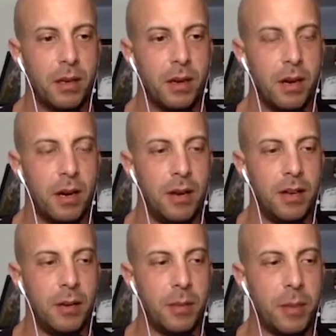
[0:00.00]
uh, that
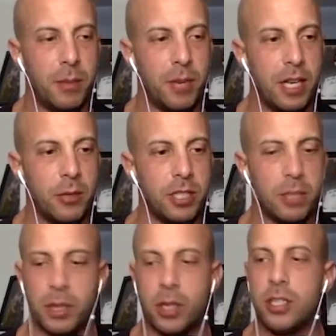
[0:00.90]
would be pretty interesting
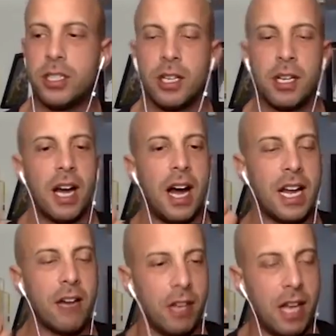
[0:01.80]
because I
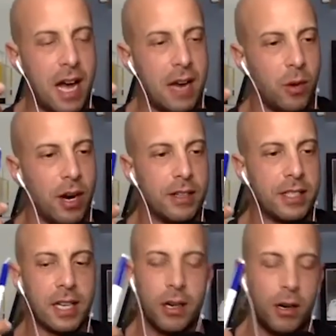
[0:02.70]
hear a lot where it's
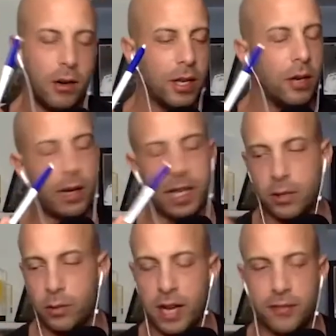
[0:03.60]
like, oh, you know, I get
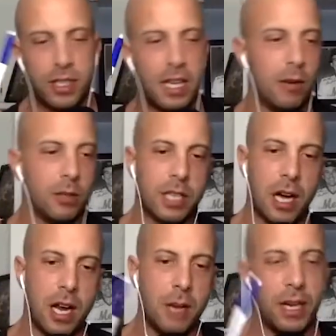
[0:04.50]
to half a day, I was
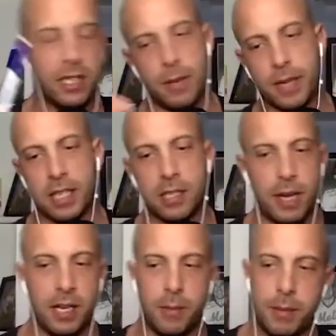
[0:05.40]
tired by the time I got to my
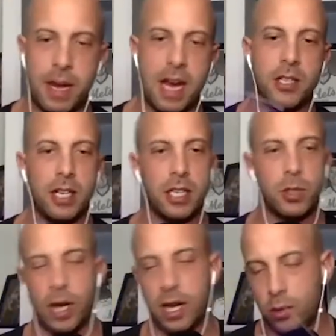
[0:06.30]
end of my match, and that's
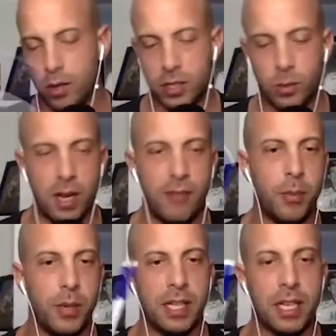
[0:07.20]
why I lost or whatever.
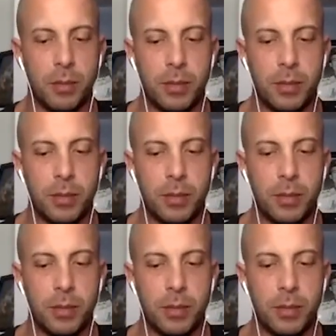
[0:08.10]
But that could be